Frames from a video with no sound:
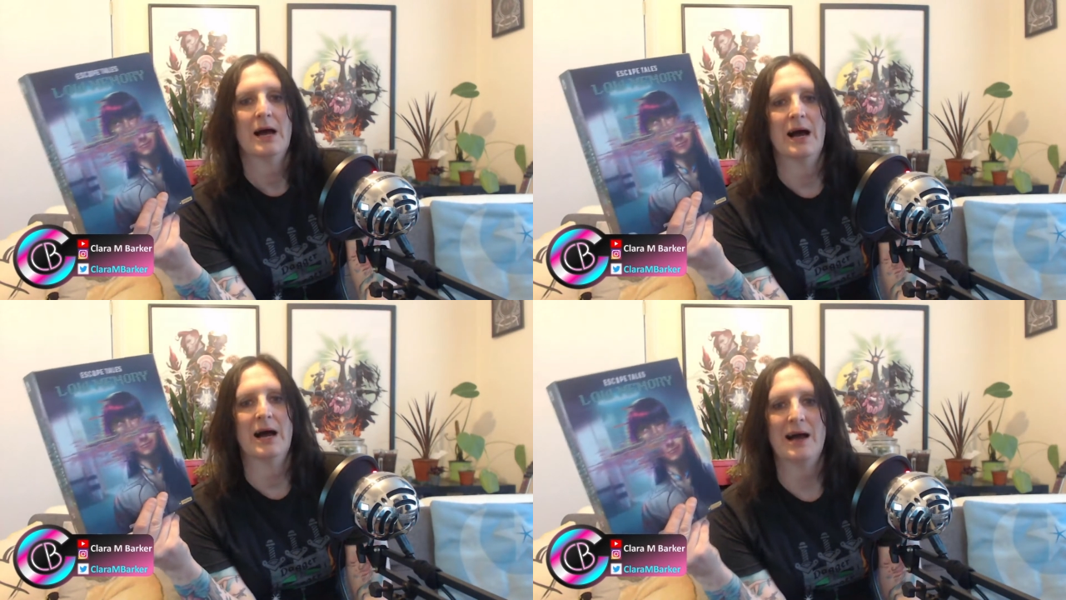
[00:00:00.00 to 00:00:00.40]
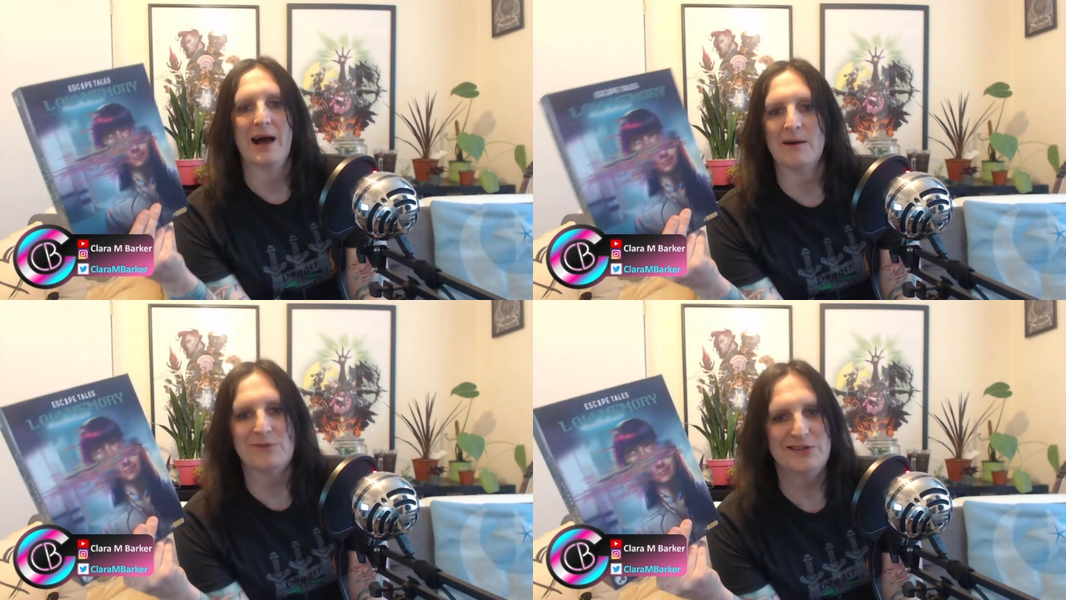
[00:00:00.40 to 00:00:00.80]

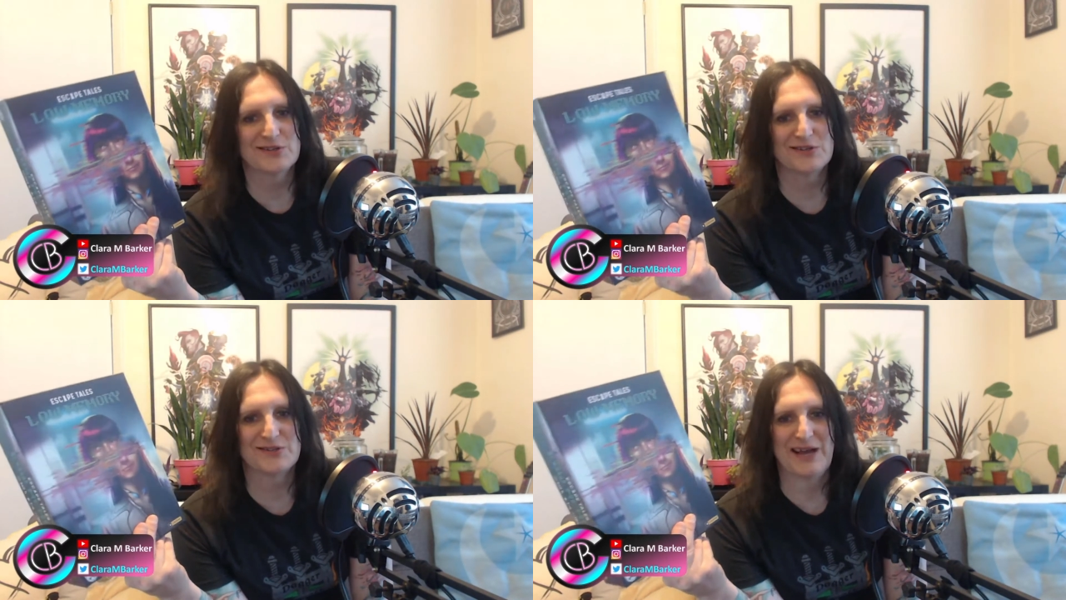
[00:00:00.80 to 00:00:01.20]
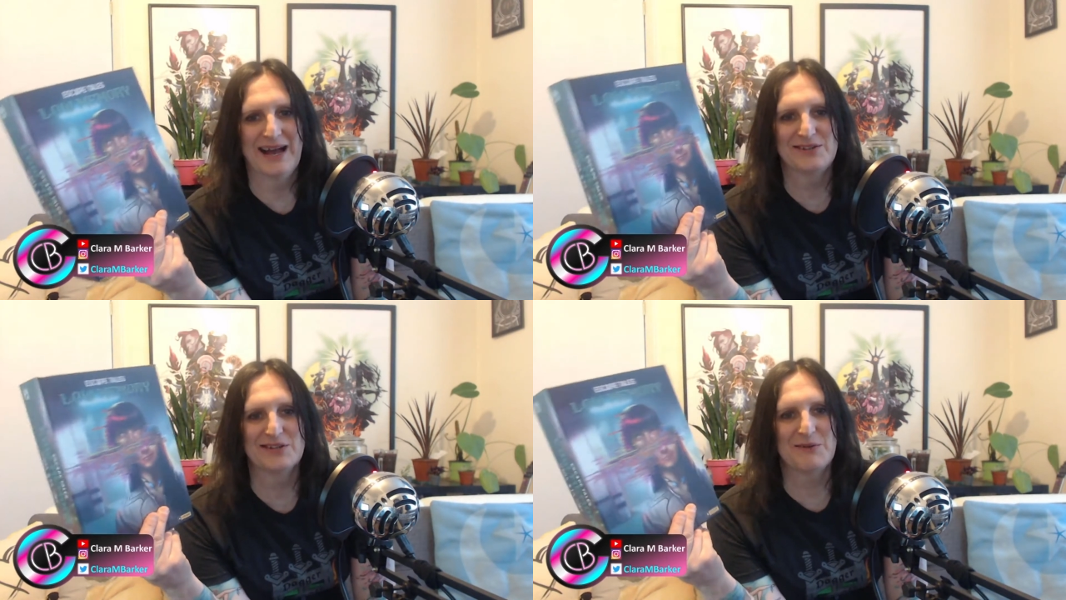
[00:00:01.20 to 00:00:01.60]
And we just
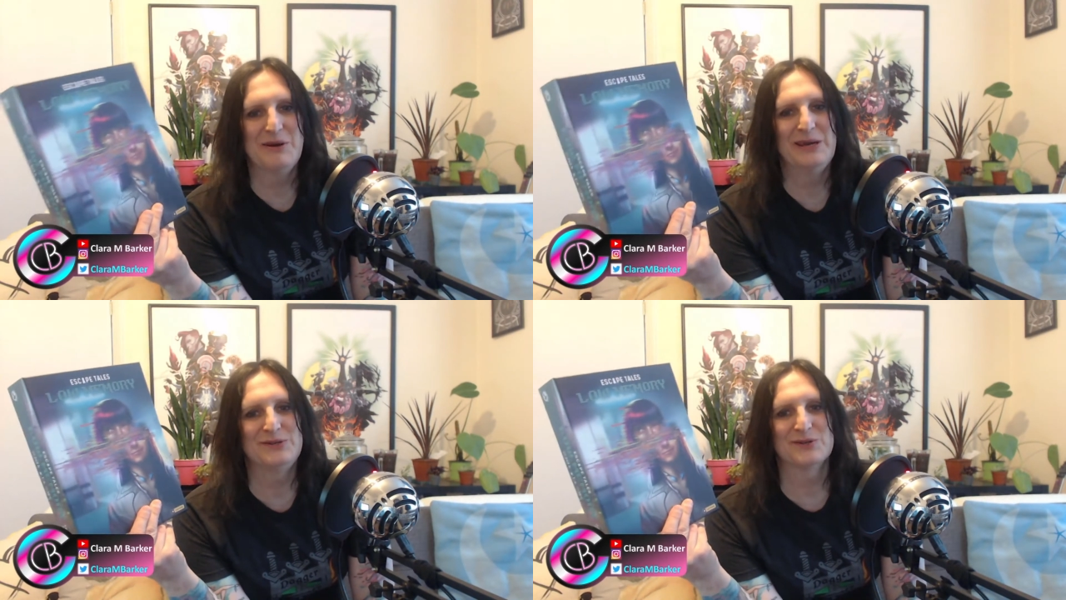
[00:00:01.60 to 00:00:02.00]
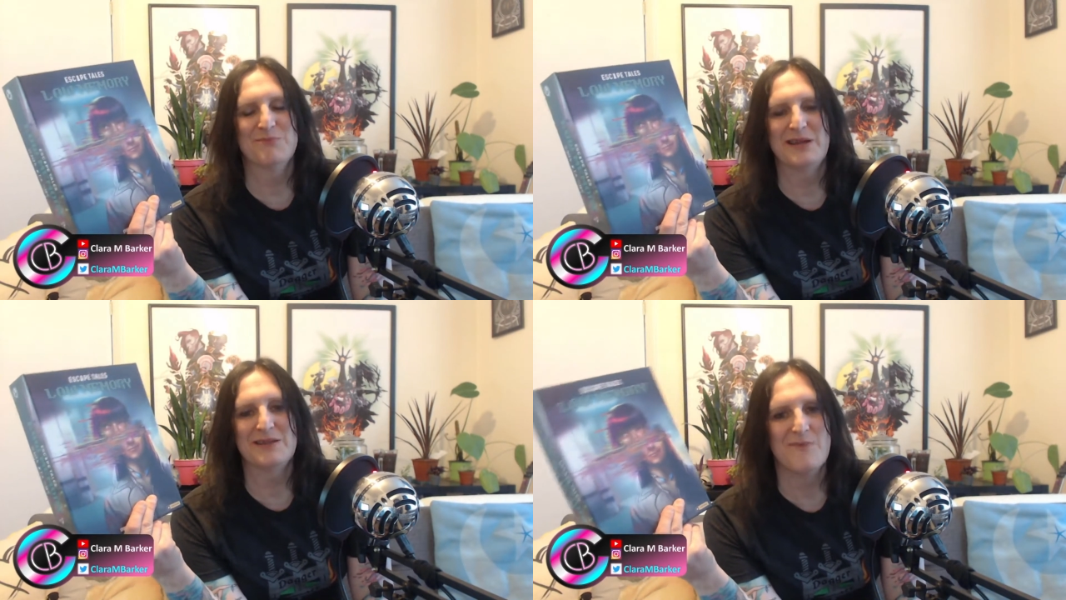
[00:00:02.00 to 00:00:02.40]

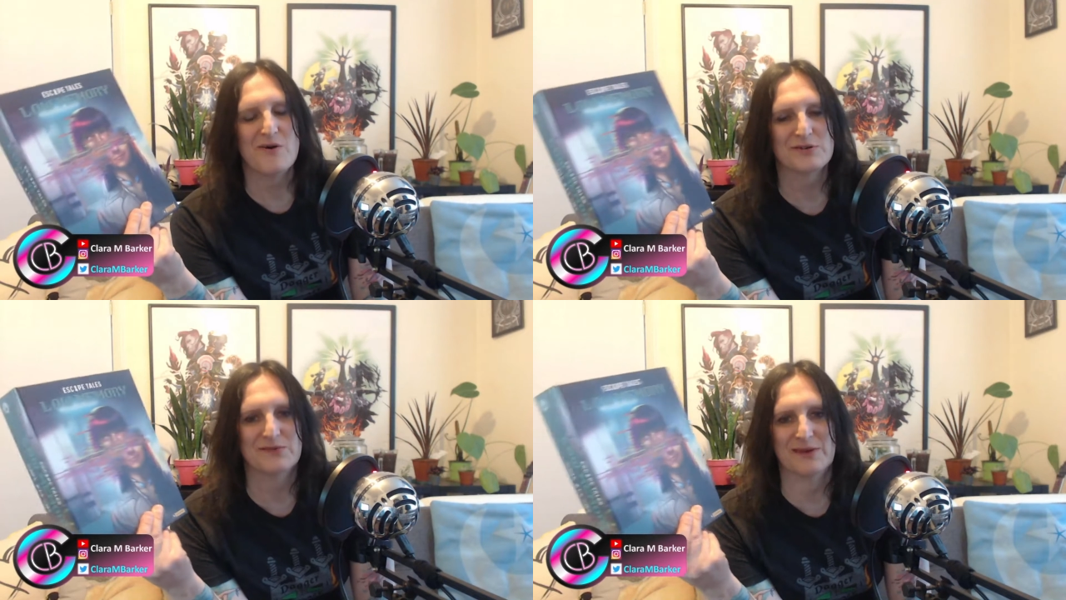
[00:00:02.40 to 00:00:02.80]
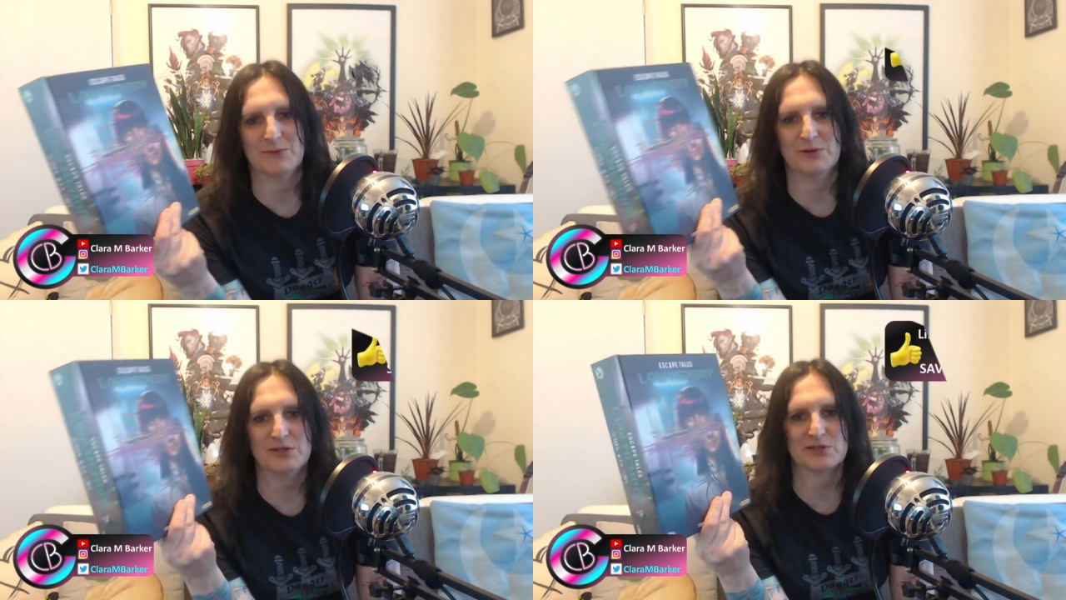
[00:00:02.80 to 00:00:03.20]
made the most of it.
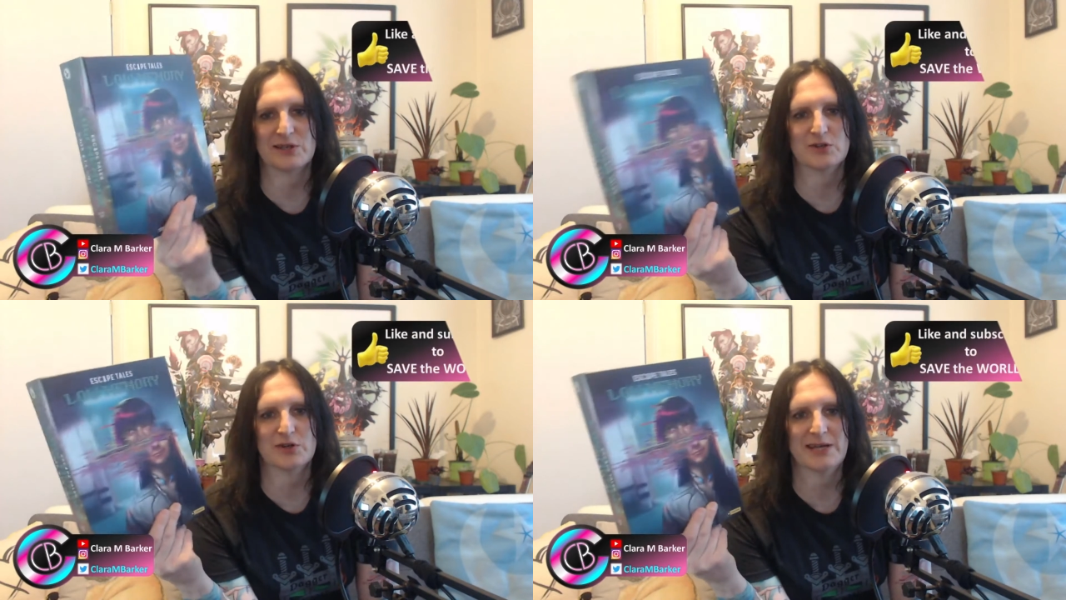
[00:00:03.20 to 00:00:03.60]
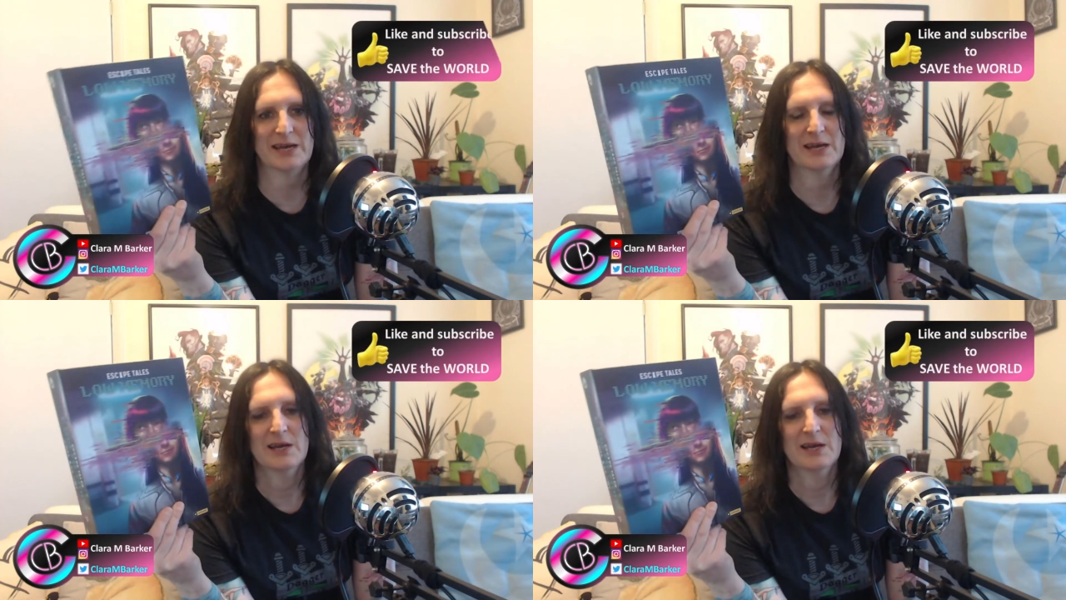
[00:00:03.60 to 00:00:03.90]
We just enjoyed it.